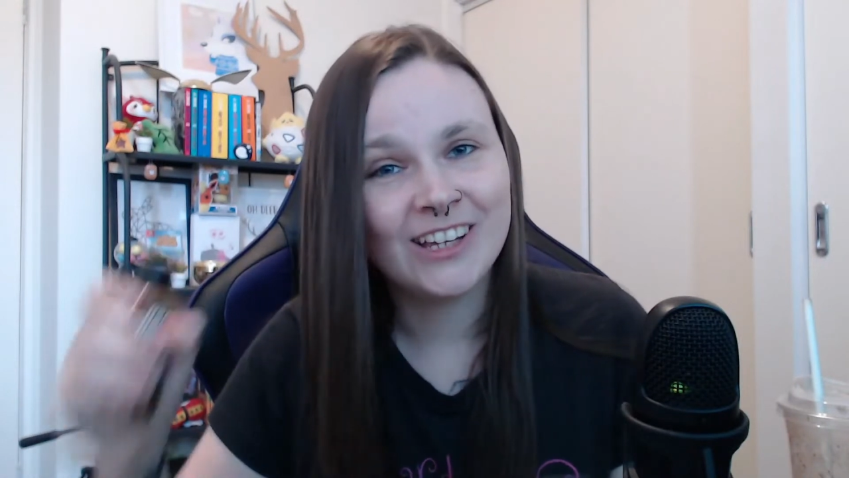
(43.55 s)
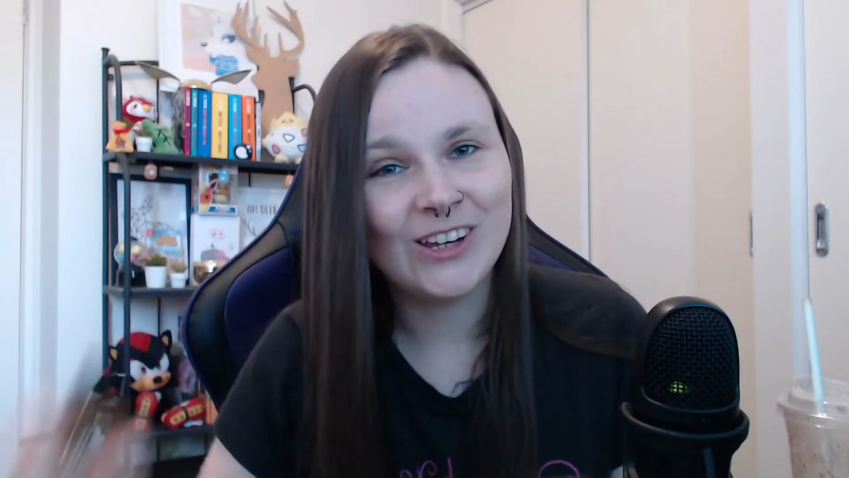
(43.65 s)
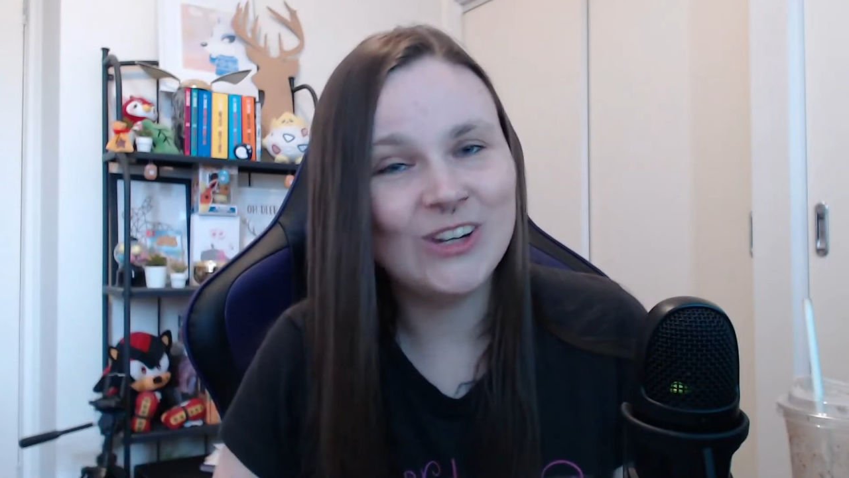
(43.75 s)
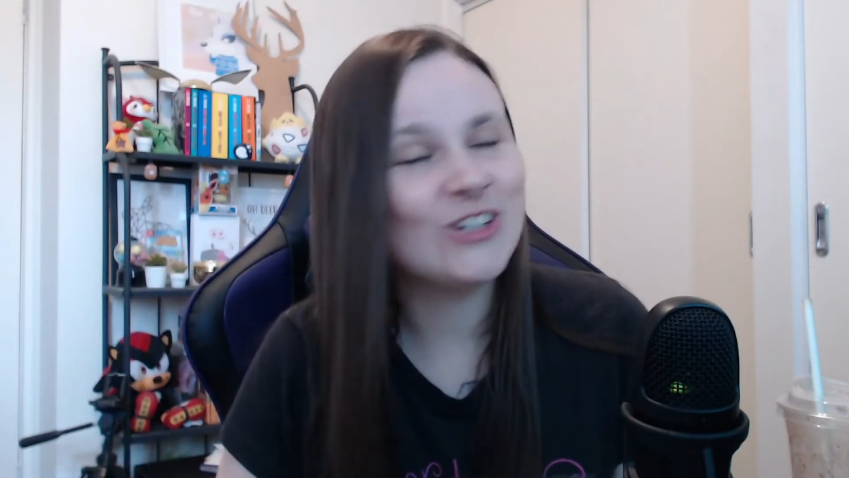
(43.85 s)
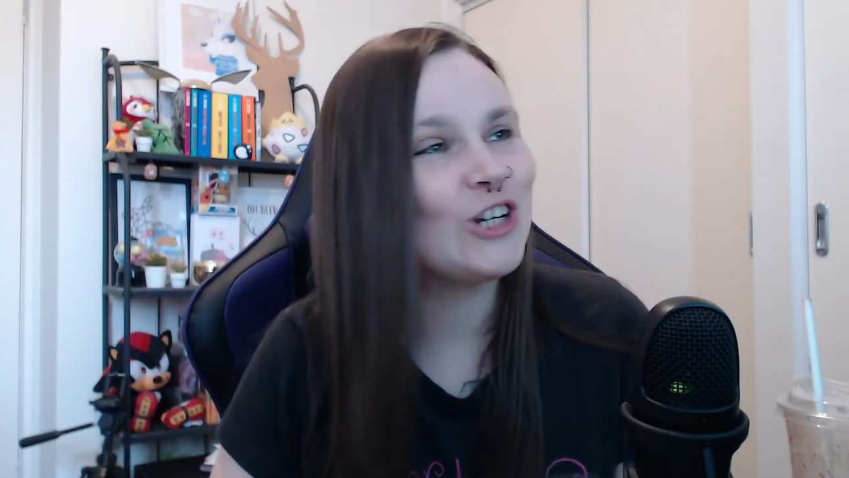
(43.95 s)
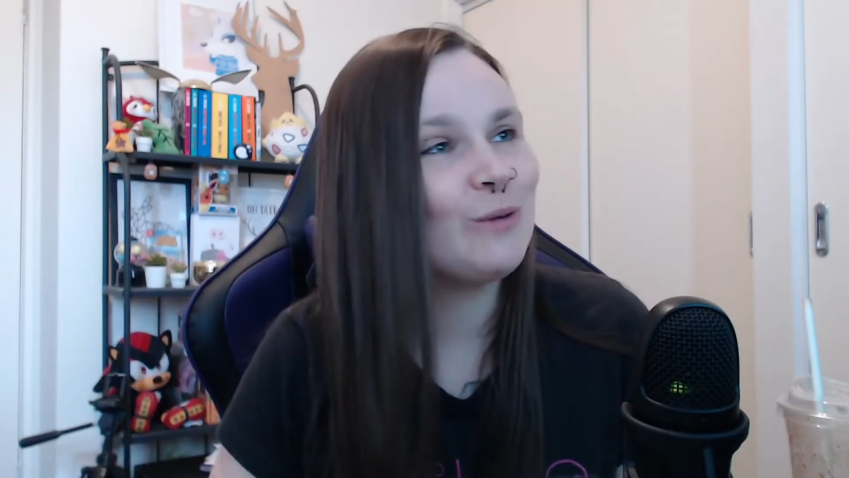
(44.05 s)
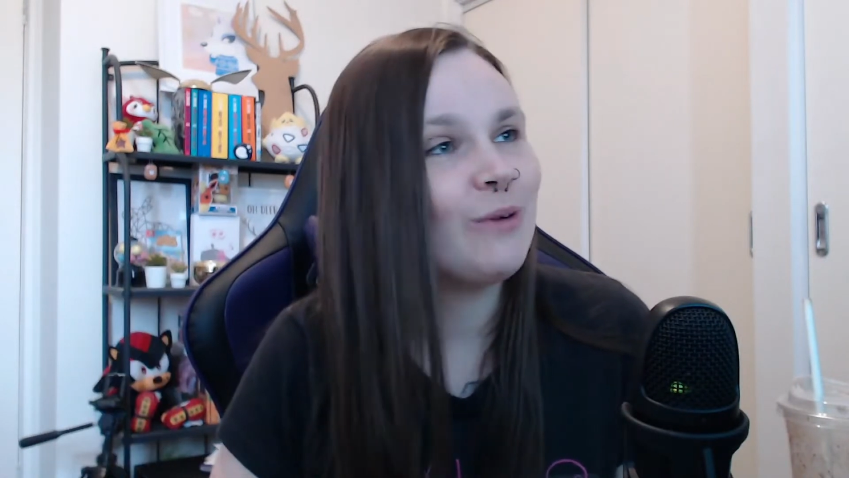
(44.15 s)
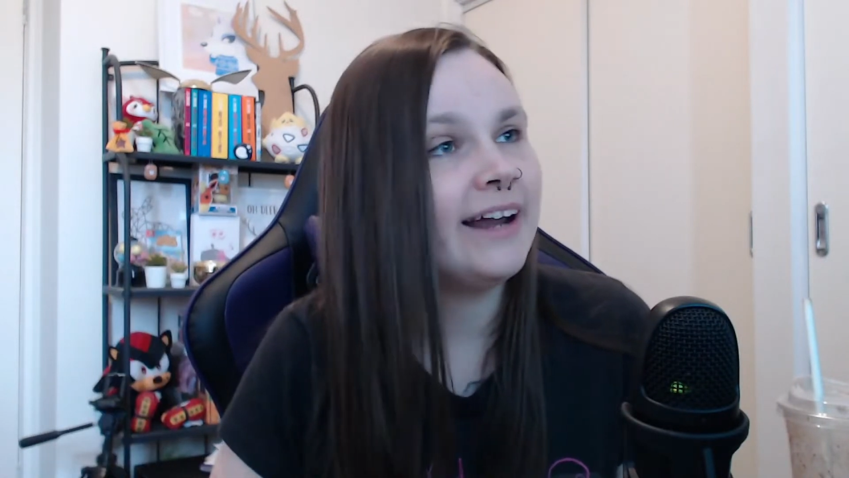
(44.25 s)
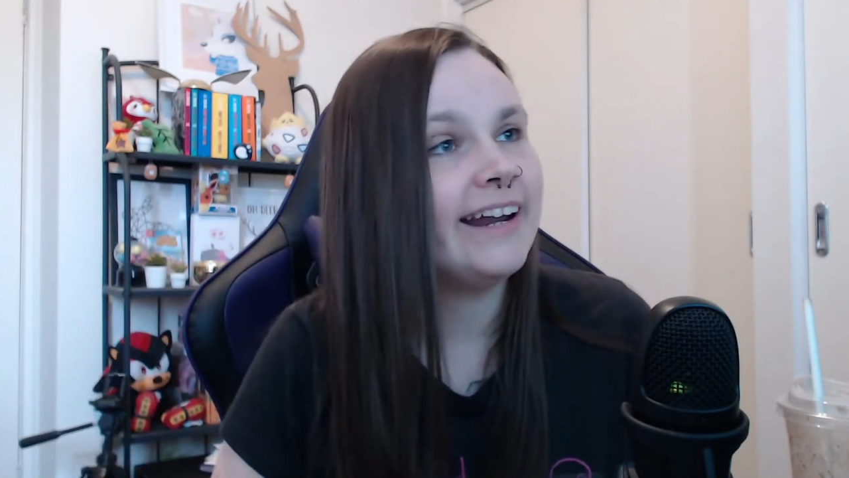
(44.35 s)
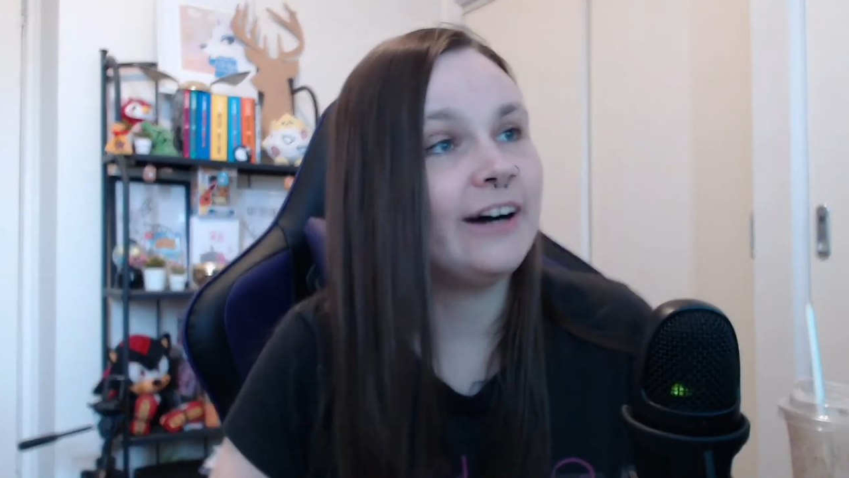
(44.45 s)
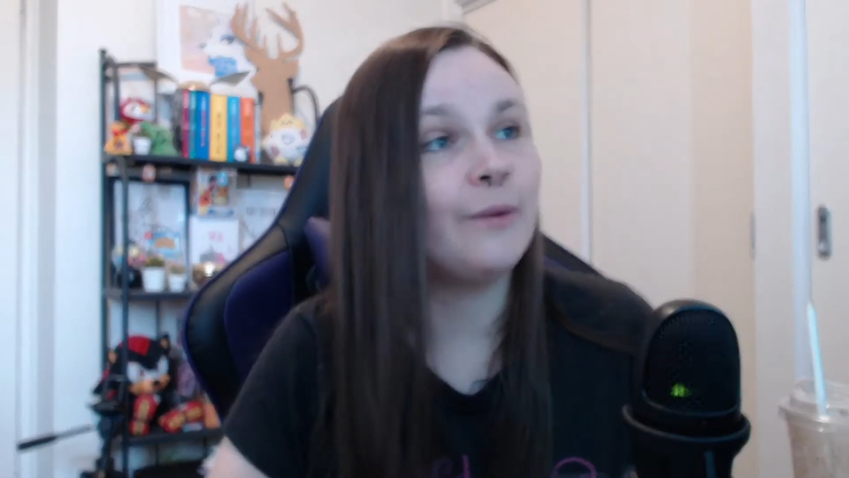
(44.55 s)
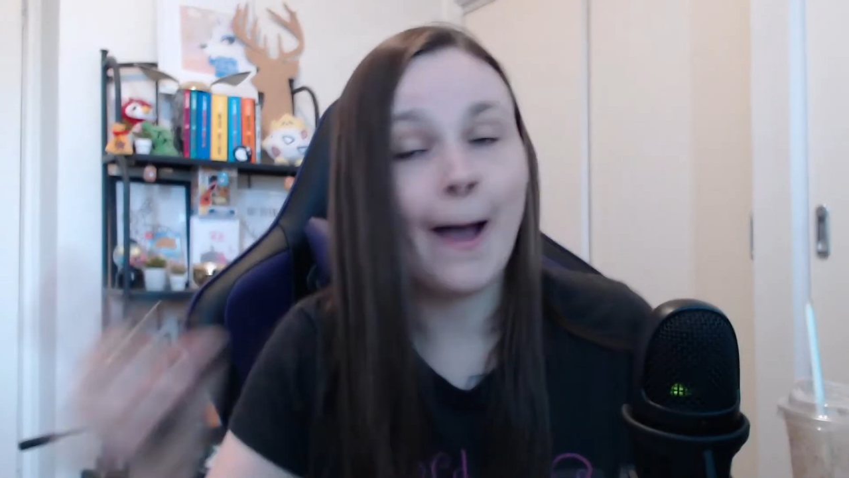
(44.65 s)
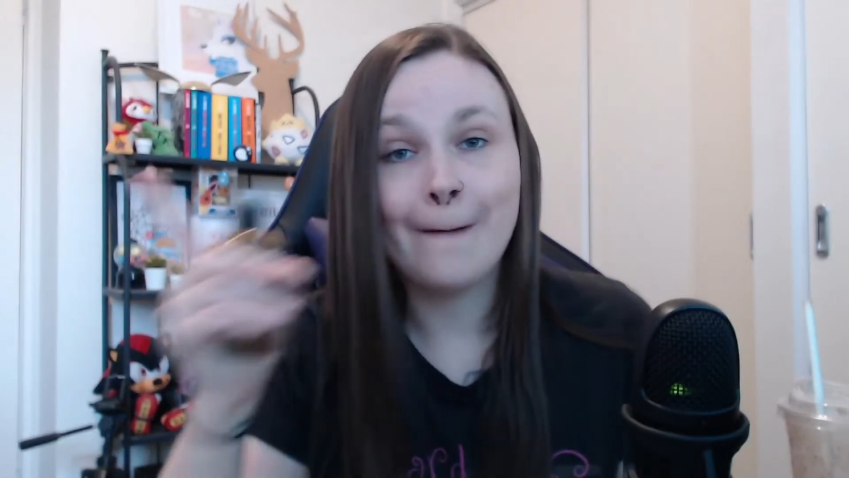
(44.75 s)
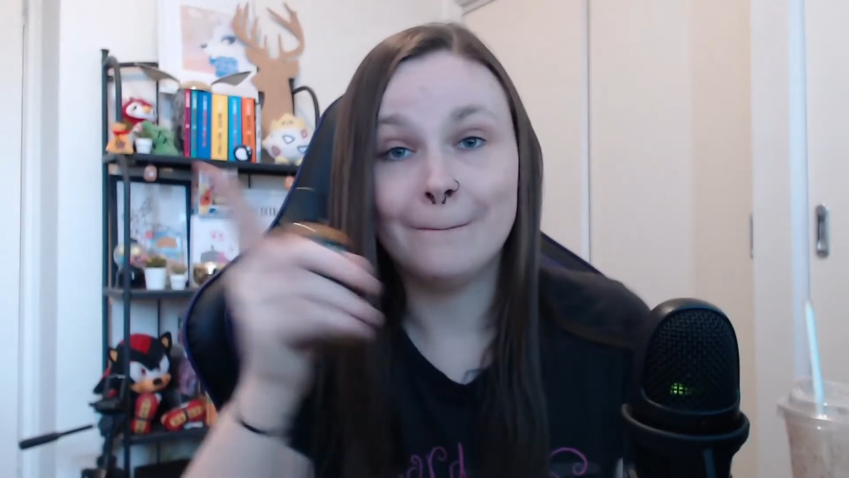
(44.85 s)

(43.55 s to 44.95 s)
YouTube right now,